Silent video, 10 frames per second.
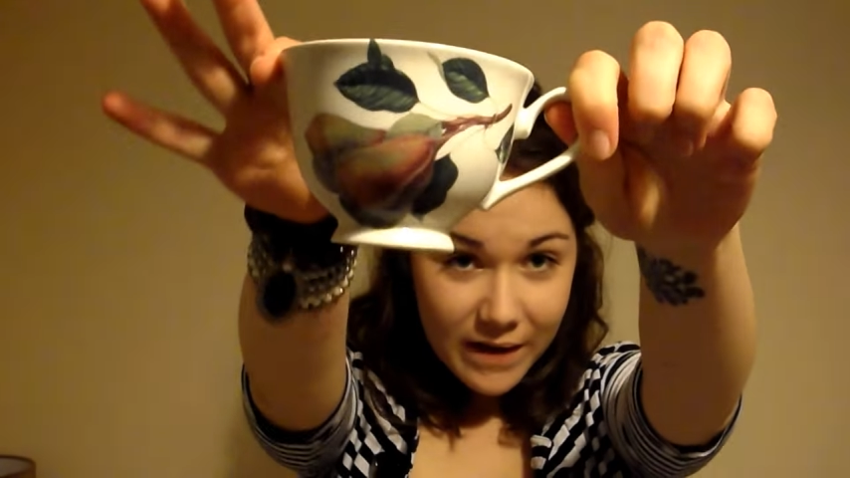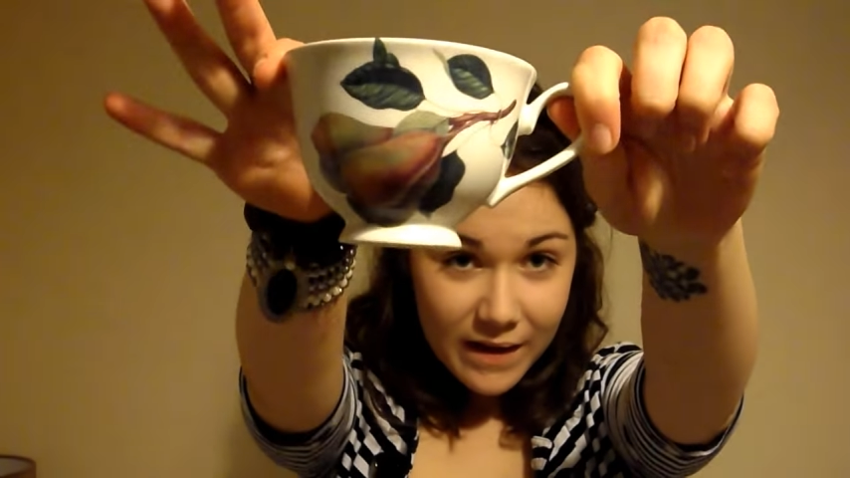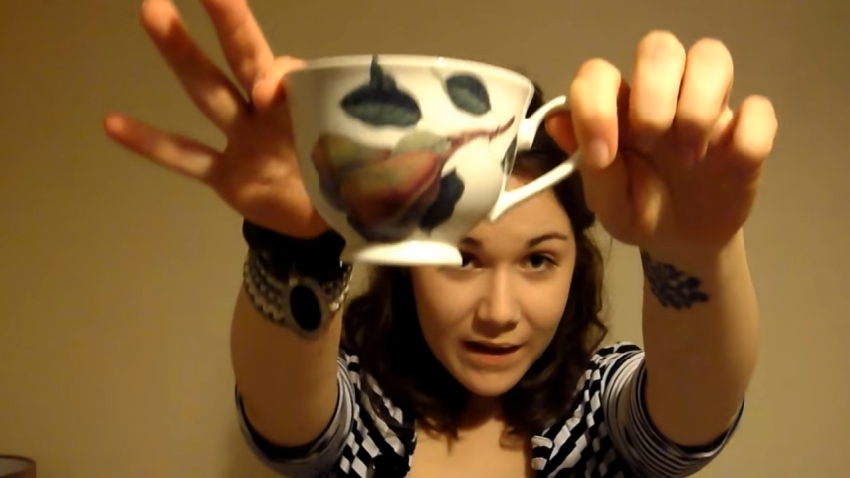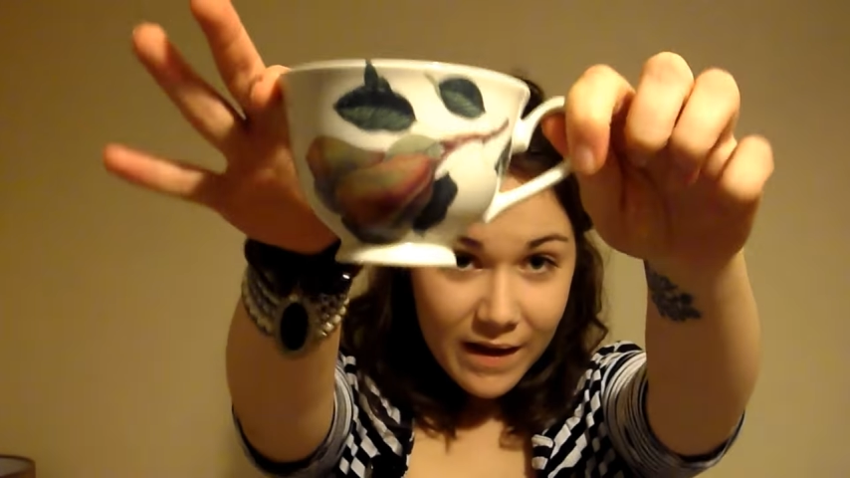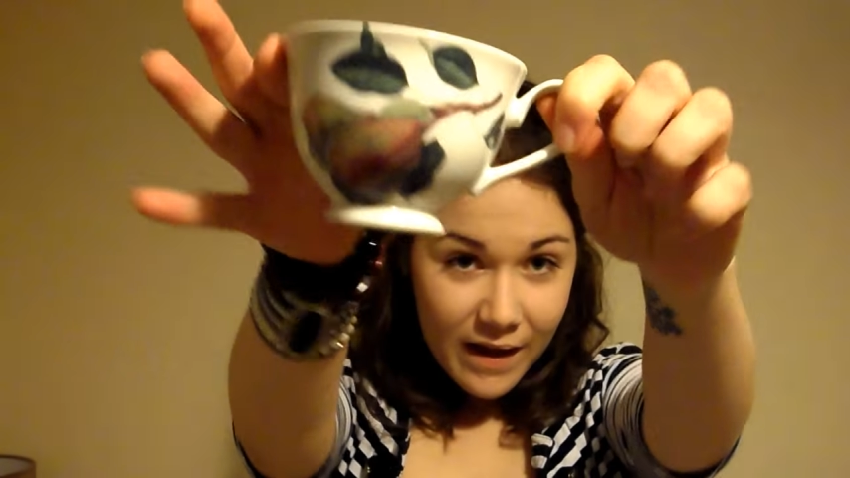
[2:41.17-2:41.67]
on
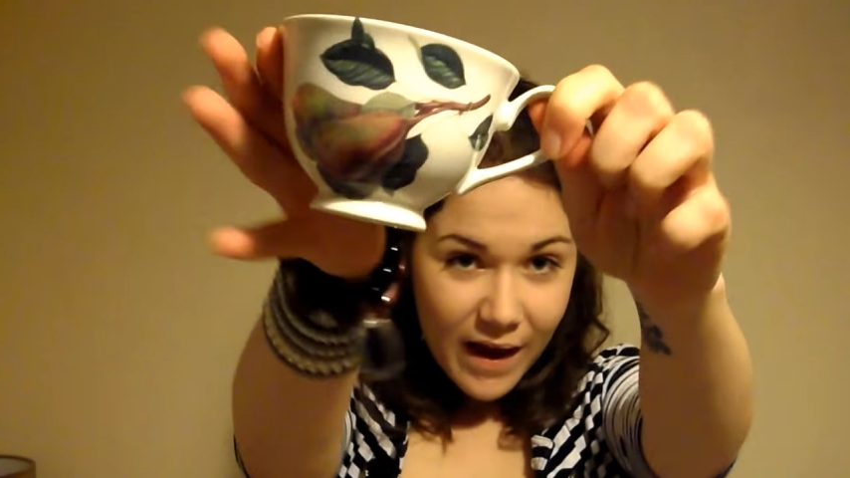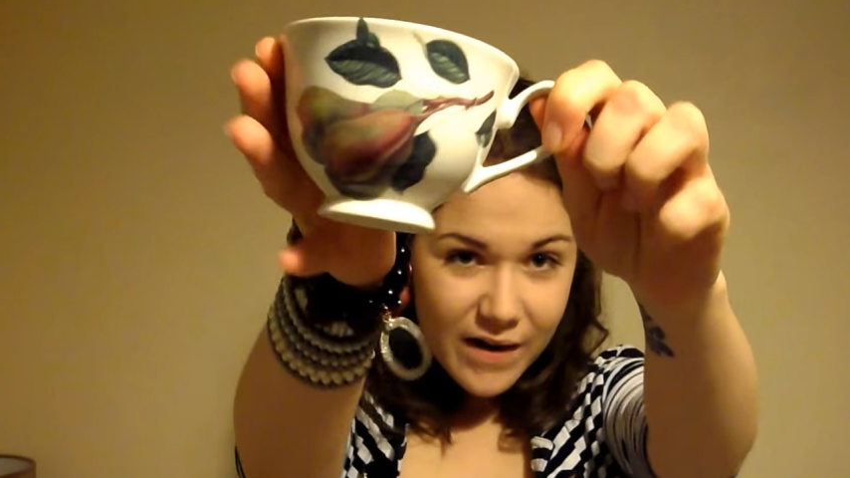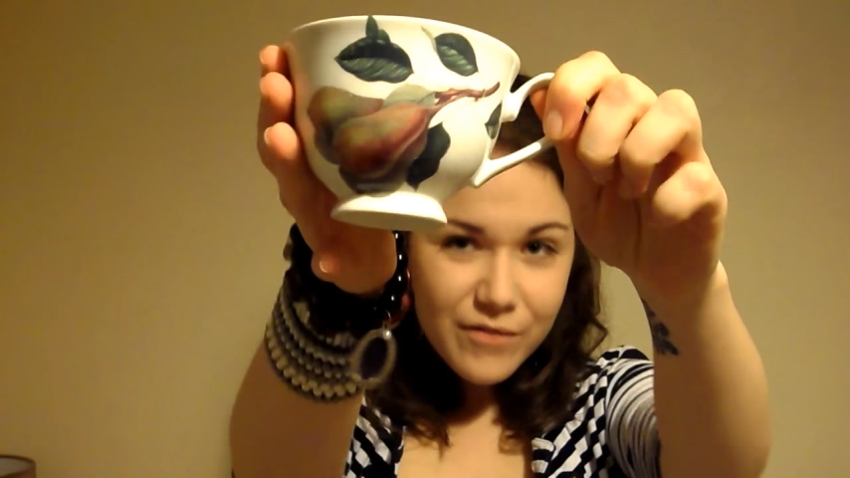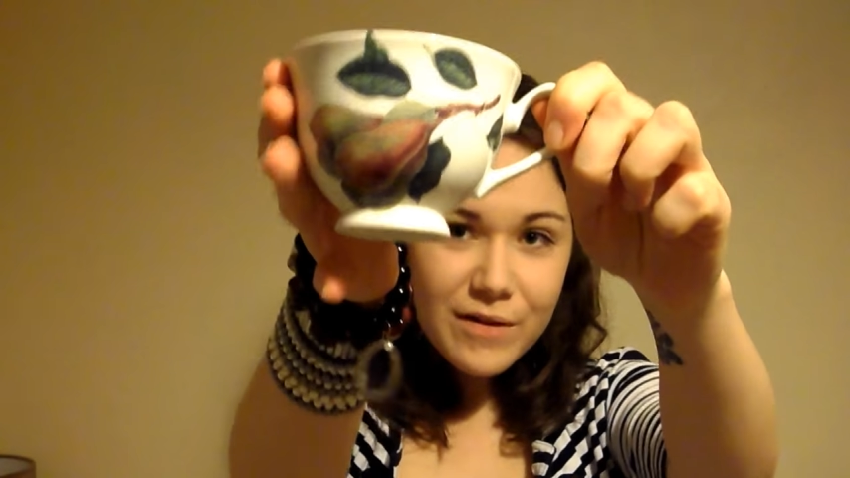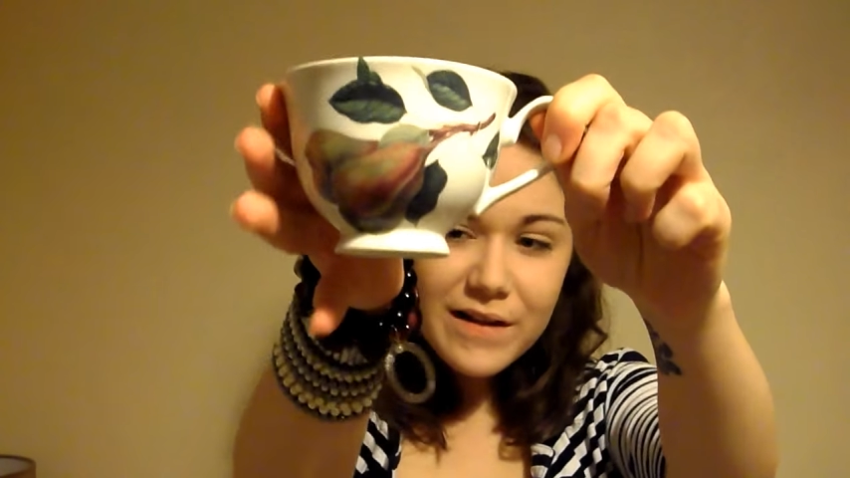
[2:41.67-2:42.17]
it.
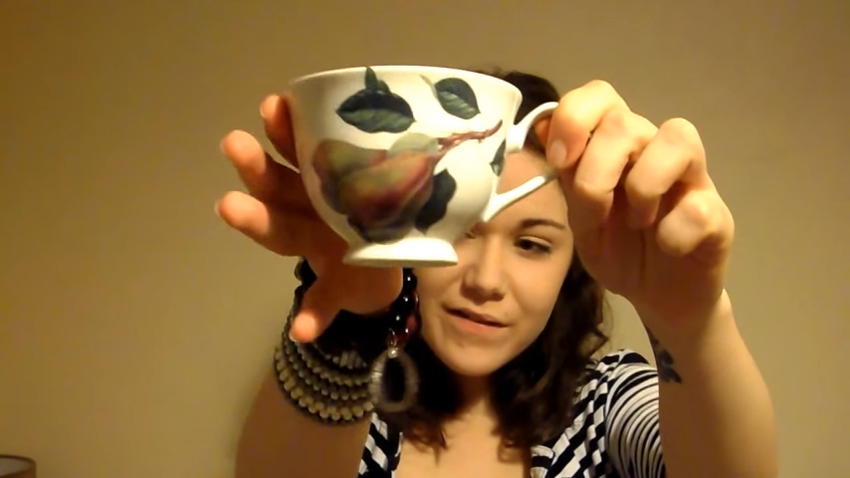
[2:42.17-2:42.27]
And it's really